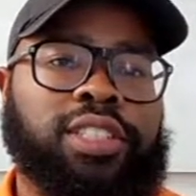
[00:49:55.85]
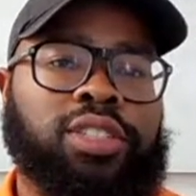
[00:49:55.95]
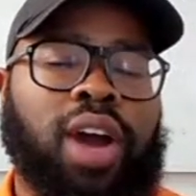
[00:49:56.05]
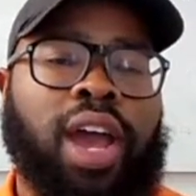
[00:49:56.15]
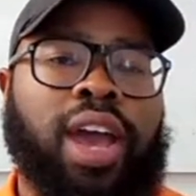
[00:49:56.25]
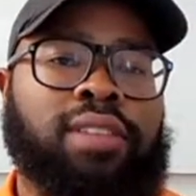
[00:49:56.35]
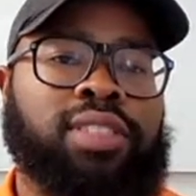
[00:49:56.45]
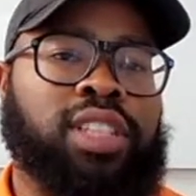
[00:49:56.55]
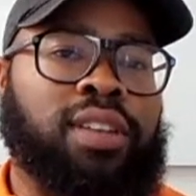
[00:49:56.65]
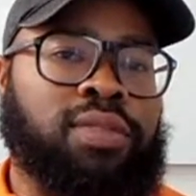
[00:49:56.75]
So I have
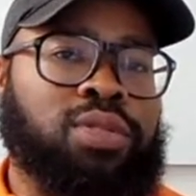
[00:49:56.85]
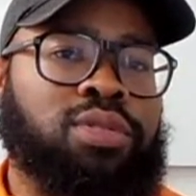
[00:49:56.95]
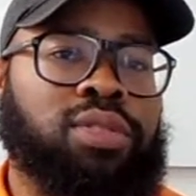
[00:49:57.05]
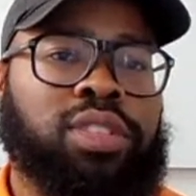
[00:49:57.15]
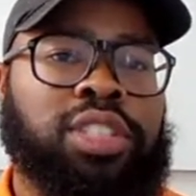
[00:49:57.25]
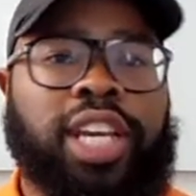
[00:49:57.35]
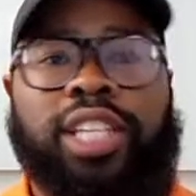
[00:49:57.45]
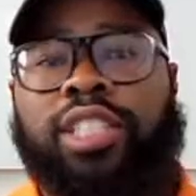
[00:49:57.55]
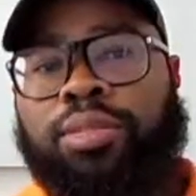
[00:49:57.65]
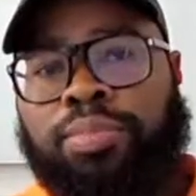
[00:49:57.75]
several
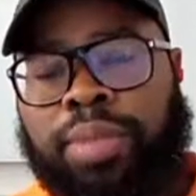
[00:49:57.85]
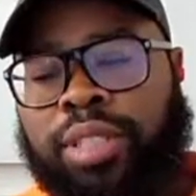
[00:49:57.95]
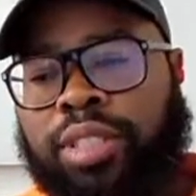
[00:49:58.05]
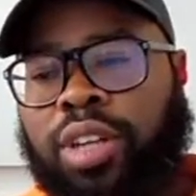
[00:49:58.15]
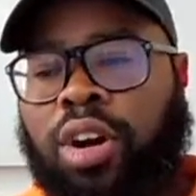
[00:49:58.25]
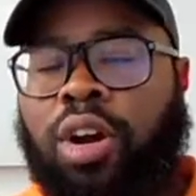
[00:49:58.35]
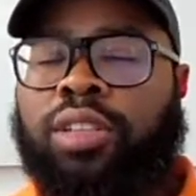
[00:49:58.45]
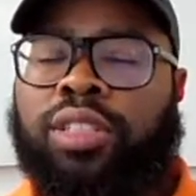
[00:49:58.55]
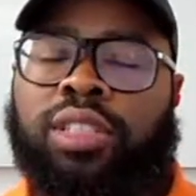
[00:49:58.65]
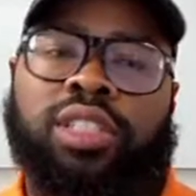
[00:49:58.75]
Chase business
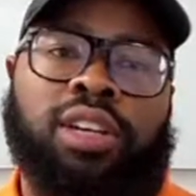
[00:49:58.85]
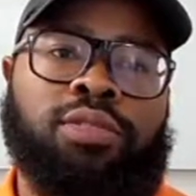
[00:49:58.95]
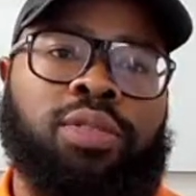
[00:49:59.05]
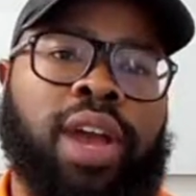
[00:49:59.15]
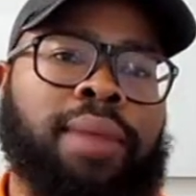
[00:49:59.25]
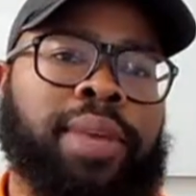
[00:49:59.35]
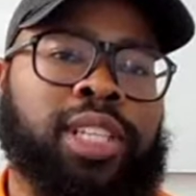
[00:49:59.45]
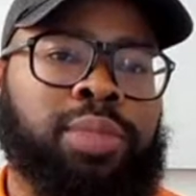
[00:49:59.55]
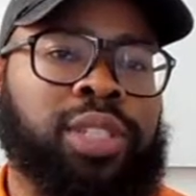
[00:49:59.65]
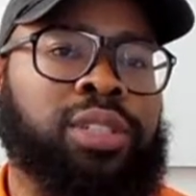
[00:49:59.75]
cards and several
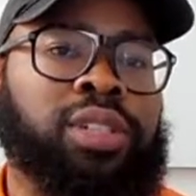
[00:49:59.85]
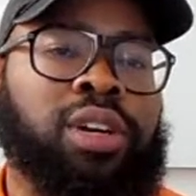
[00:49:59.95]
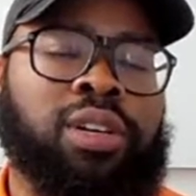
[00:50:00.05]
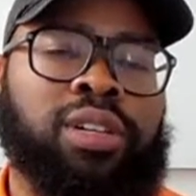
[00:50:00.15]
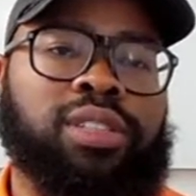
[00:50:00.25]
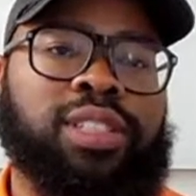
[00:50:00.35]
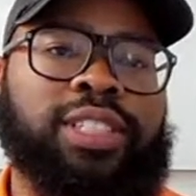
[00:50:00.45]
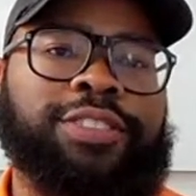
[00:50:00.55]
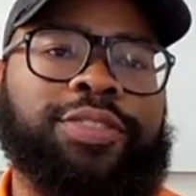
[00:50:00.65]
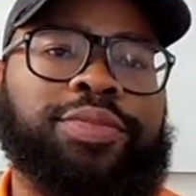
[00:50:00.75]
Amex business cards.